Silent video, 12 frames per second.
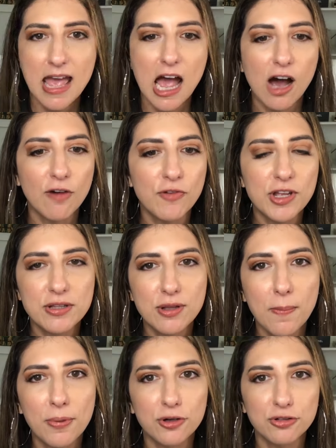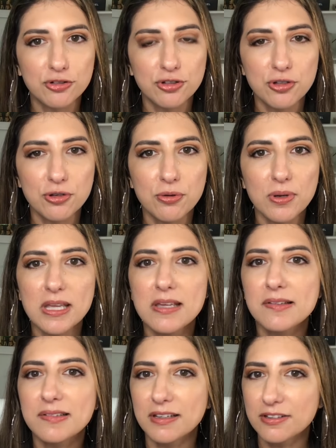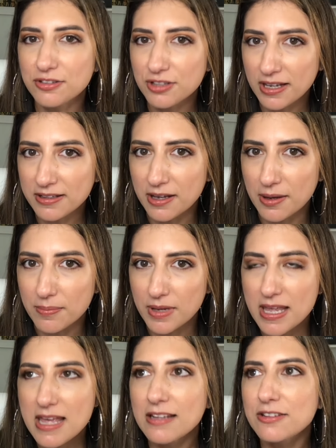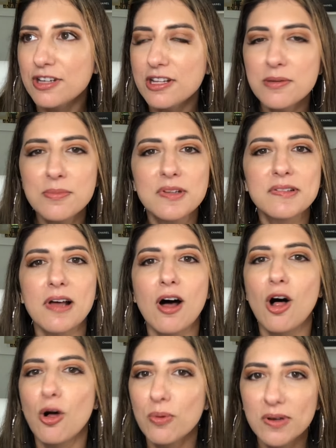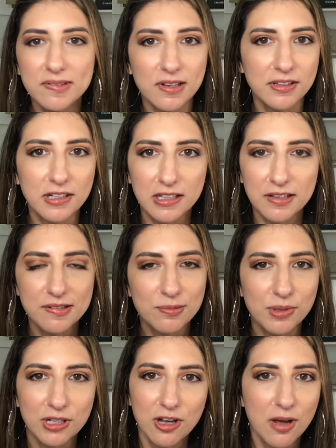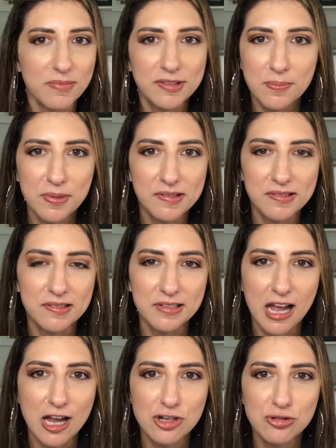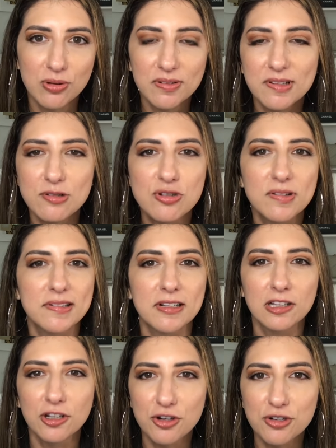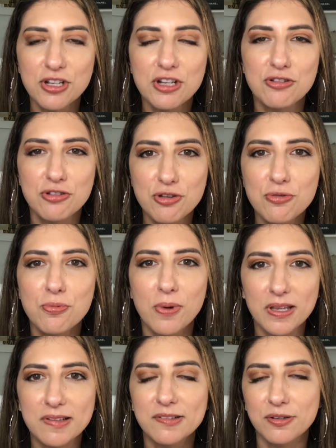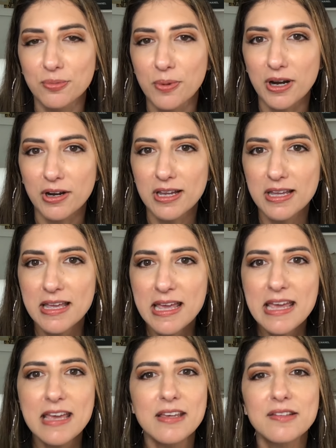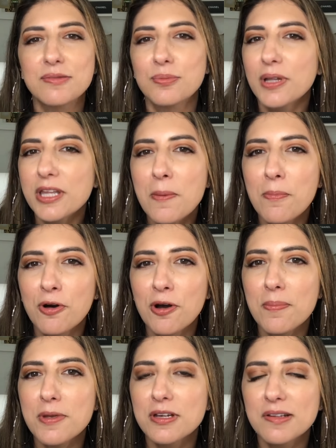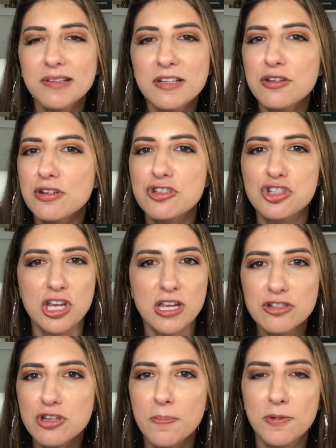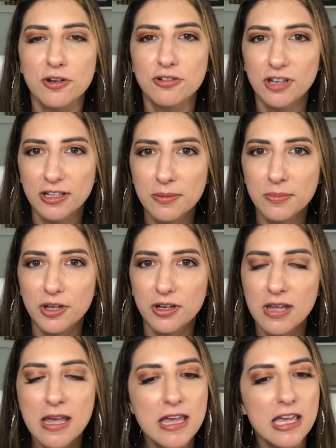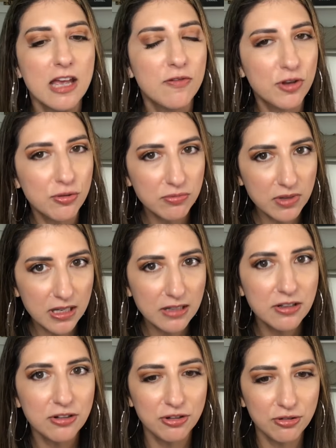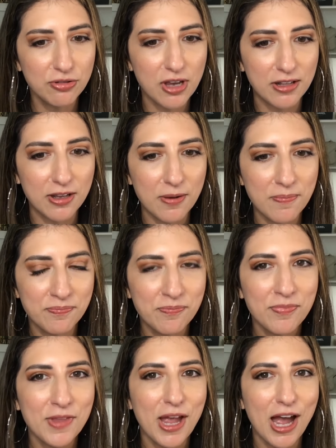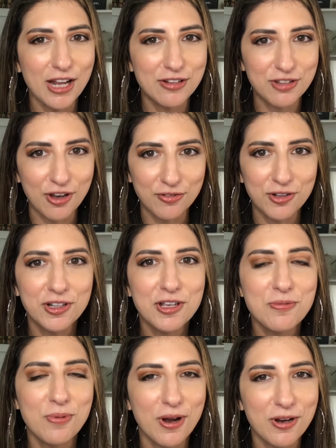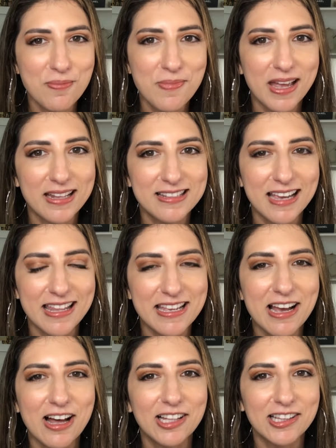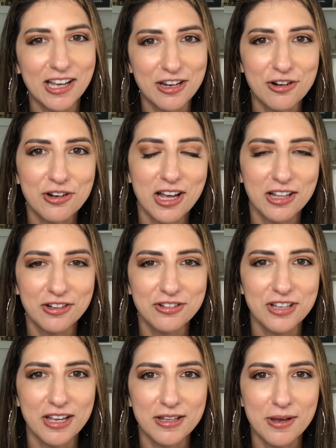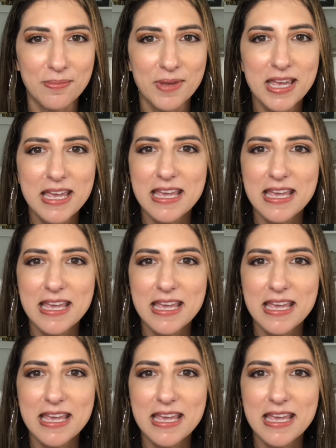Outfit number 2 is denim. Denim is always on the list when it comes to business casual, so just learning new ways to wear it is really important because then you could change up your denim look. If you need new denim, I definitely recommend getting a lighter color denim.